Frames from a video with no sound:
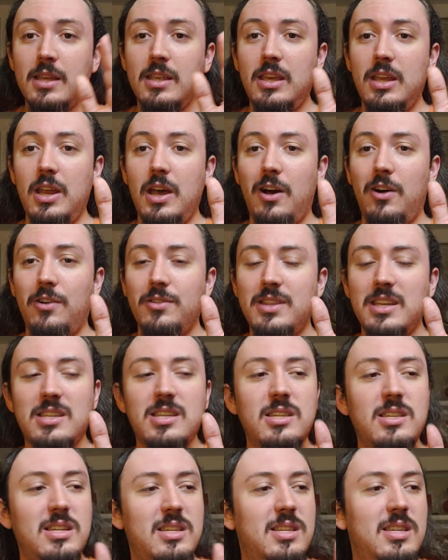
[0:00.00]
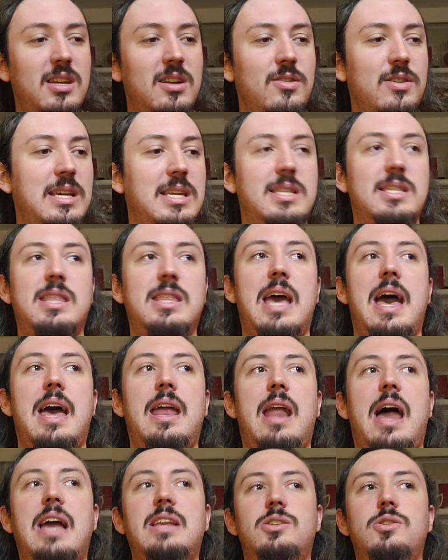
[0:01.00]
you know, this is a series
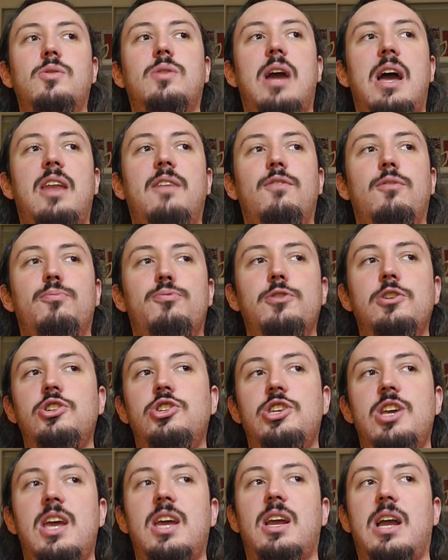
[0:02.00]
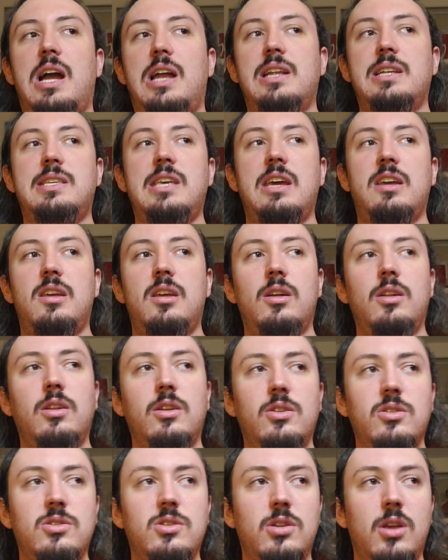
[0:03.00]
that I do kind of appreciate kind of taking a
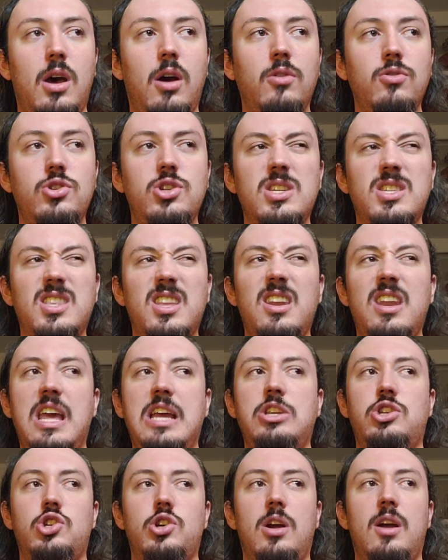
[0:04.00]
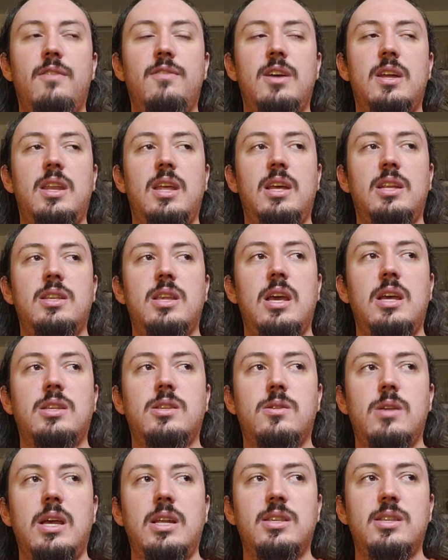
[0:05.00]
little slow. Just the nature of it. it
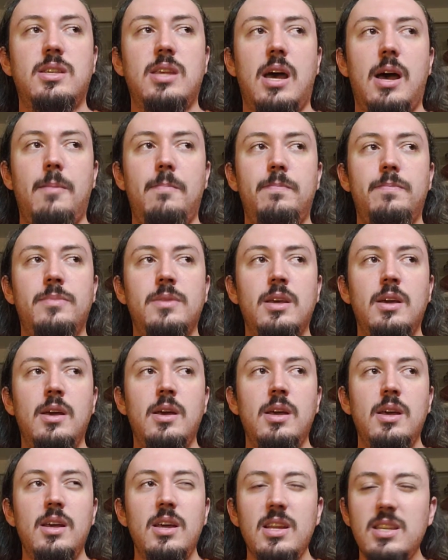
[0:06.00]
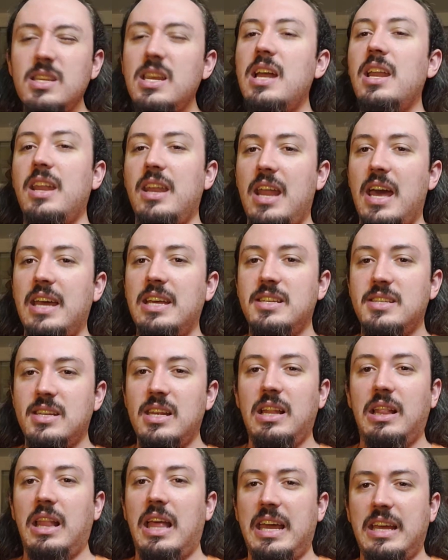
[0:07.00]
it's it's um it's kind of nice
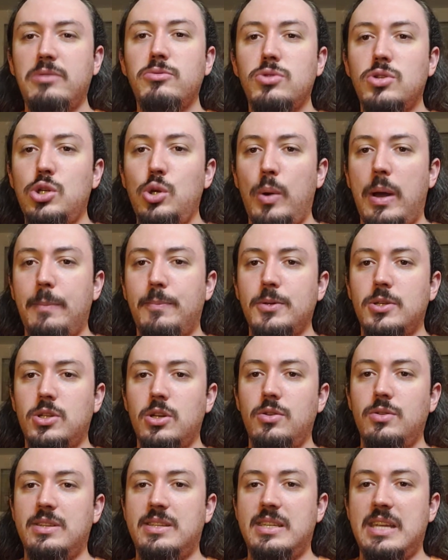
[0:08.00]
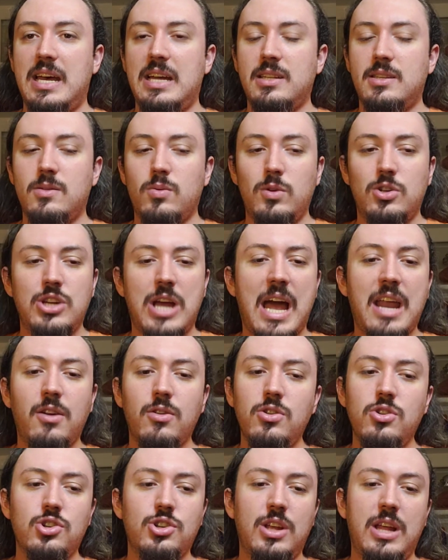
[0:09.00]
in like two episode sets, which I
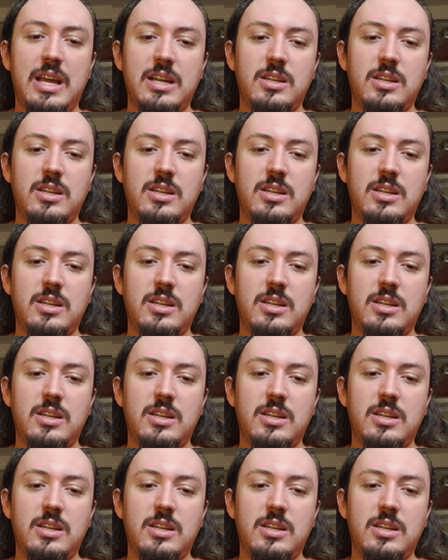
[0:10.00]
don't usually